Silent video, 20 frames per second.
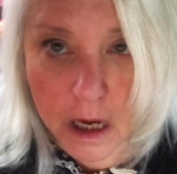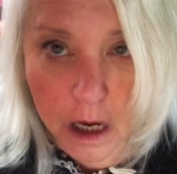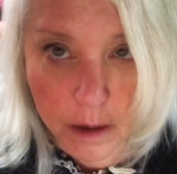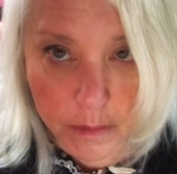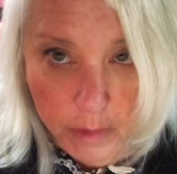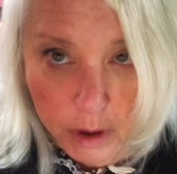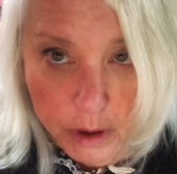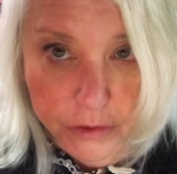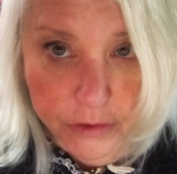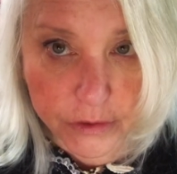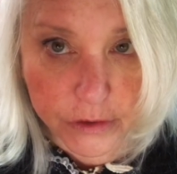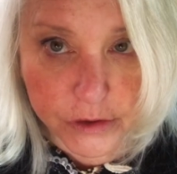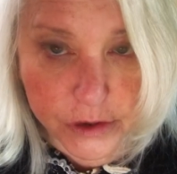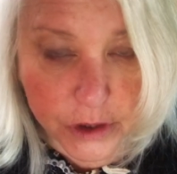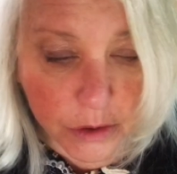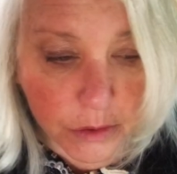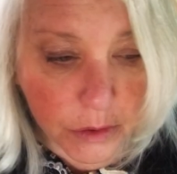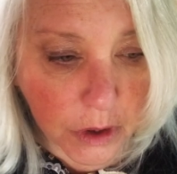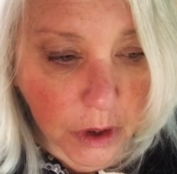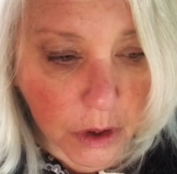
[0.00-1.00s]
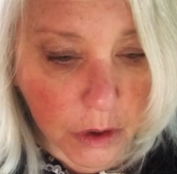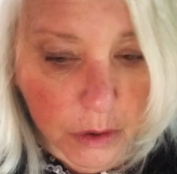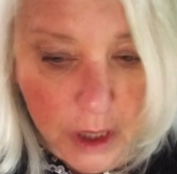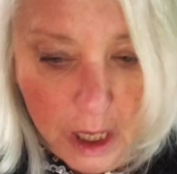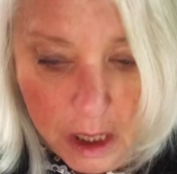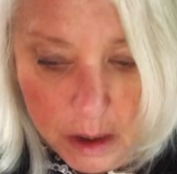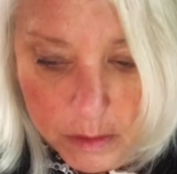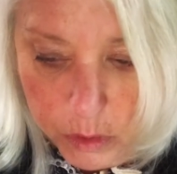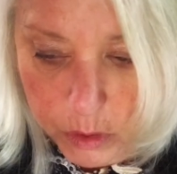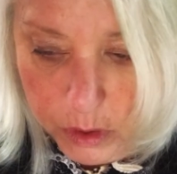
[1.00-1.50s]
A month or so ago,
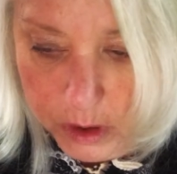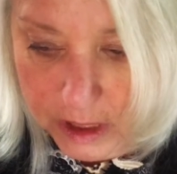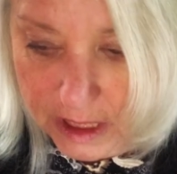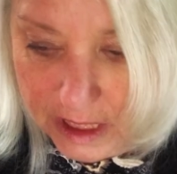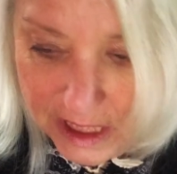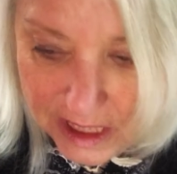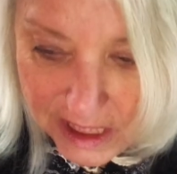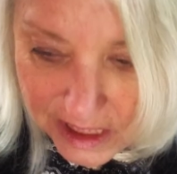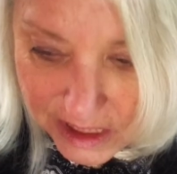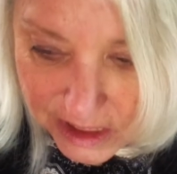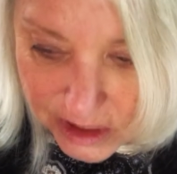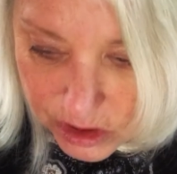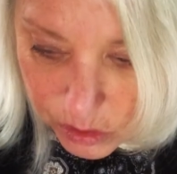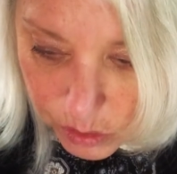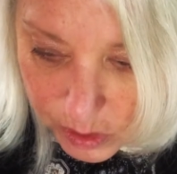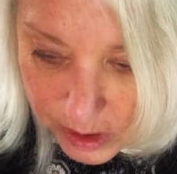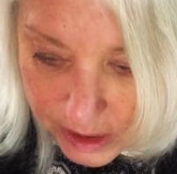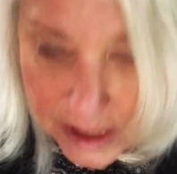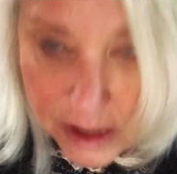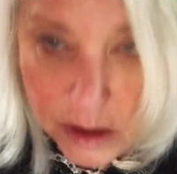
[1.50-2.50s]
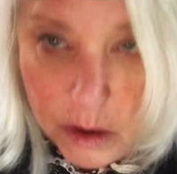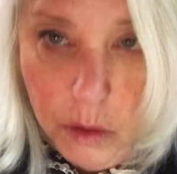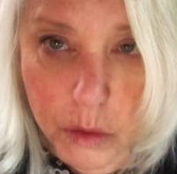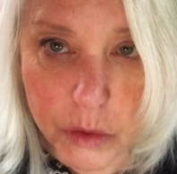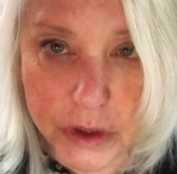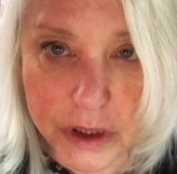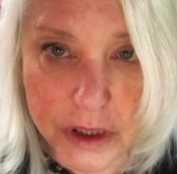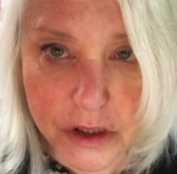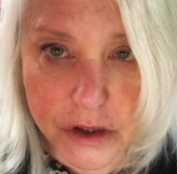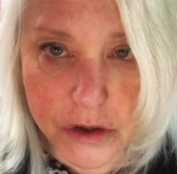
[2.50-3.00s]
Cowboy tweaked an
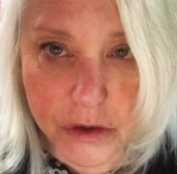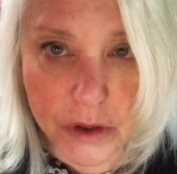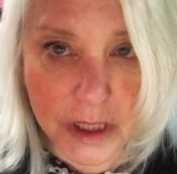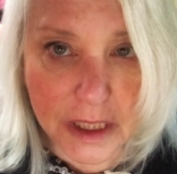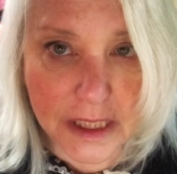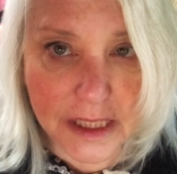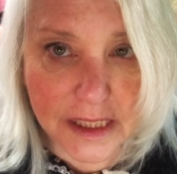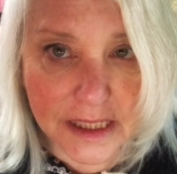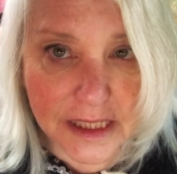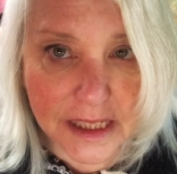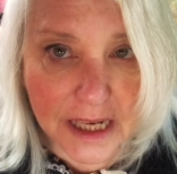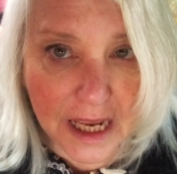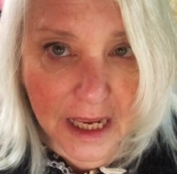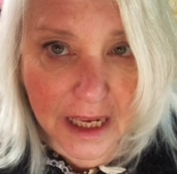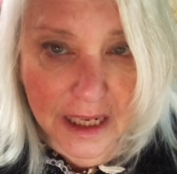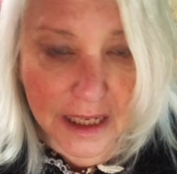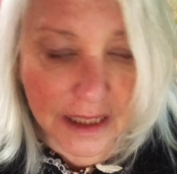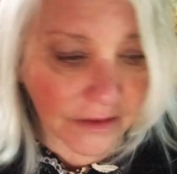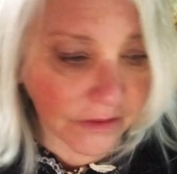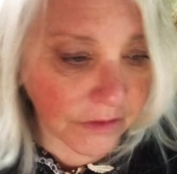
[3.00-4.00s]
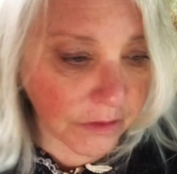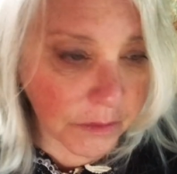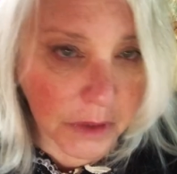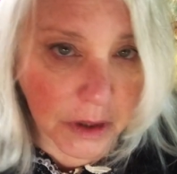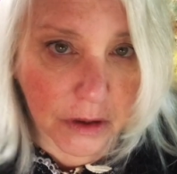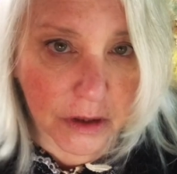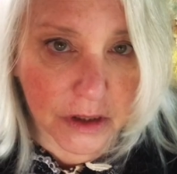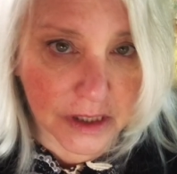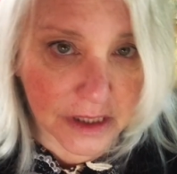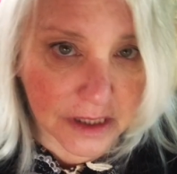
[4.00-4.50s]
old injury in his neck, and from
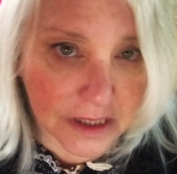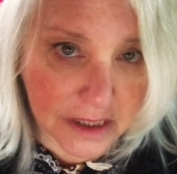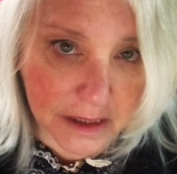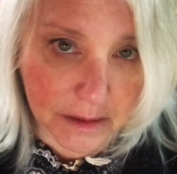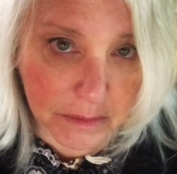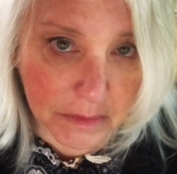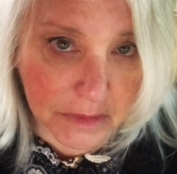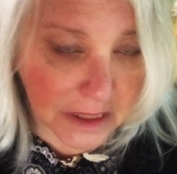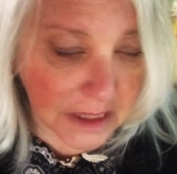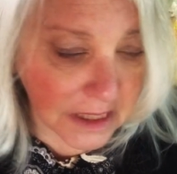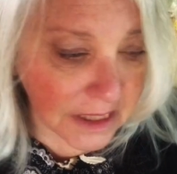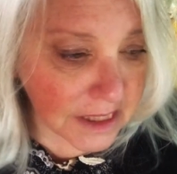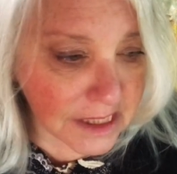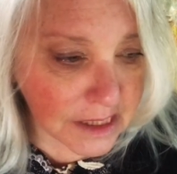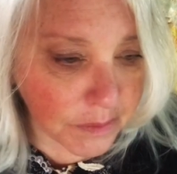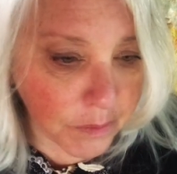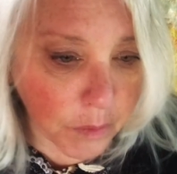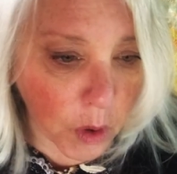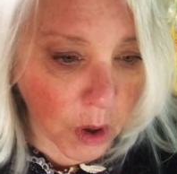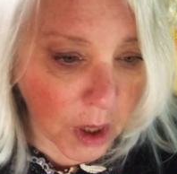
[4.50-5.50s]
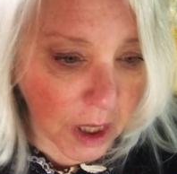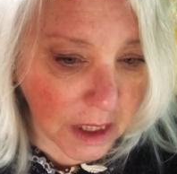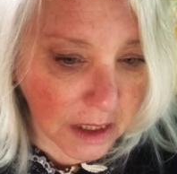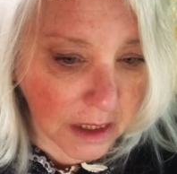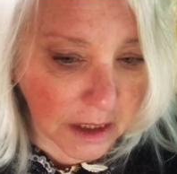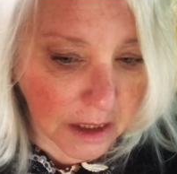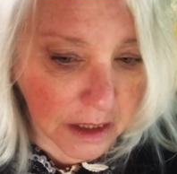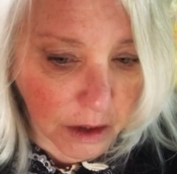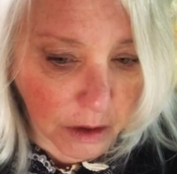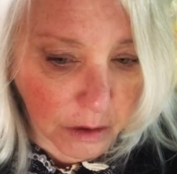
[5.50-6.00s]
there it just seemed to spread.
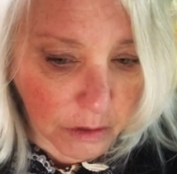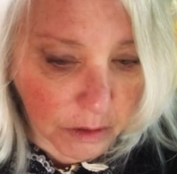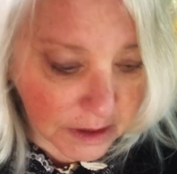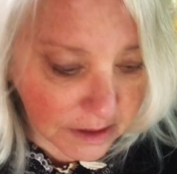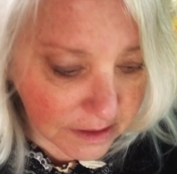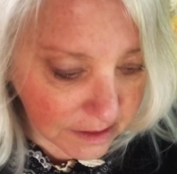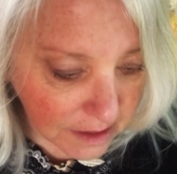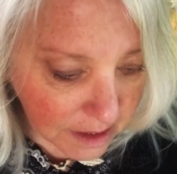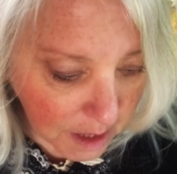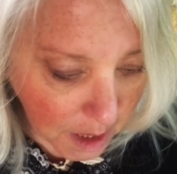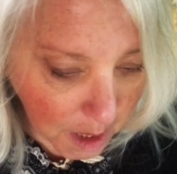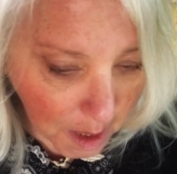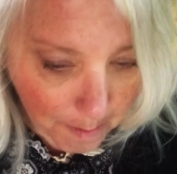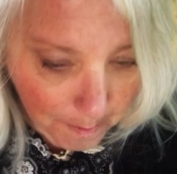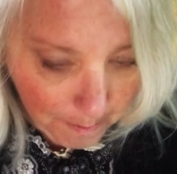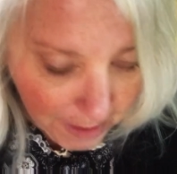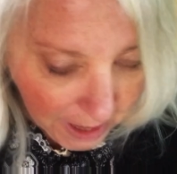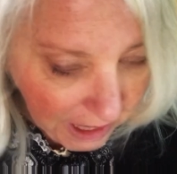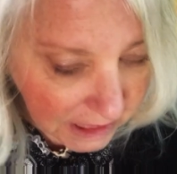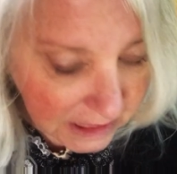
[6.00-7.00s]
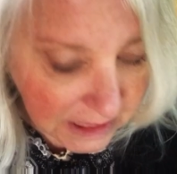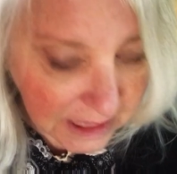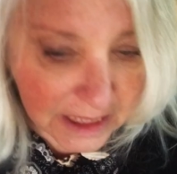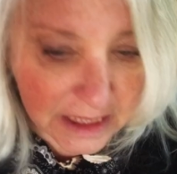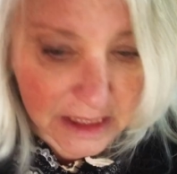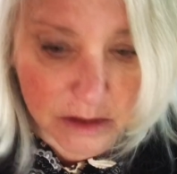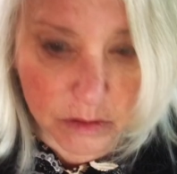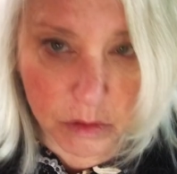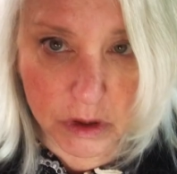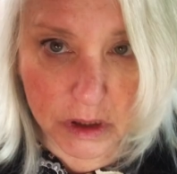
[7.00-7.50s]
You know, his back
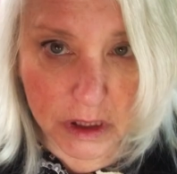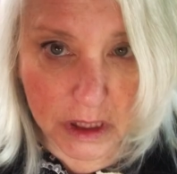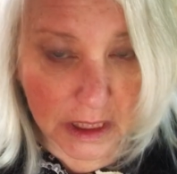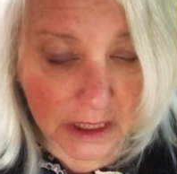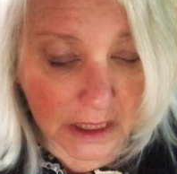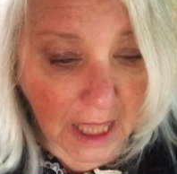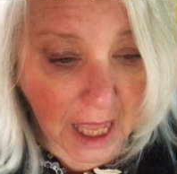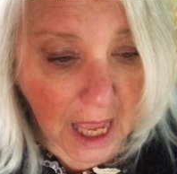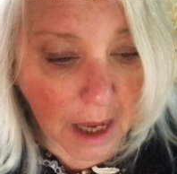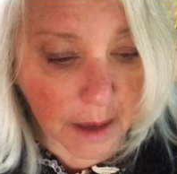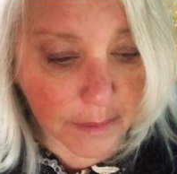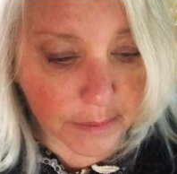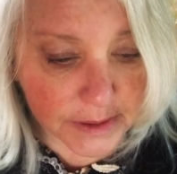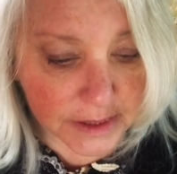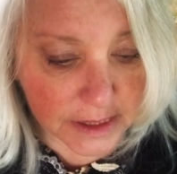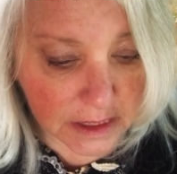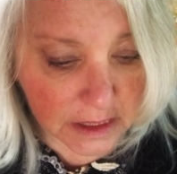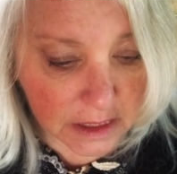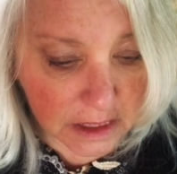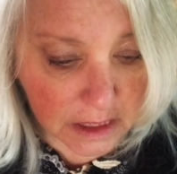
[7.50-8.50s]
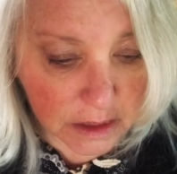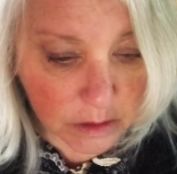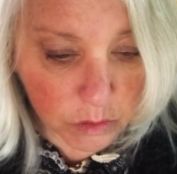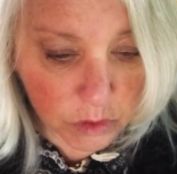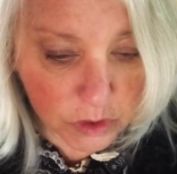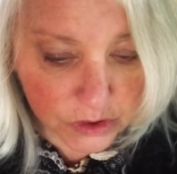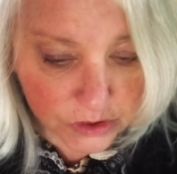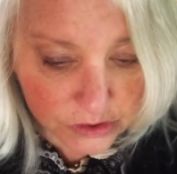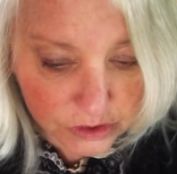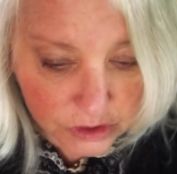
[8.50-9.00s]
legs would collapse, and he
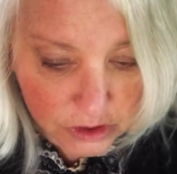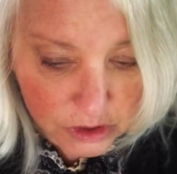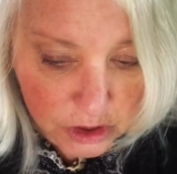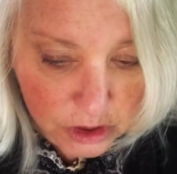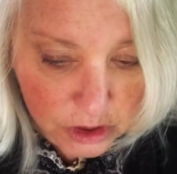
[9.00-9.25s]
was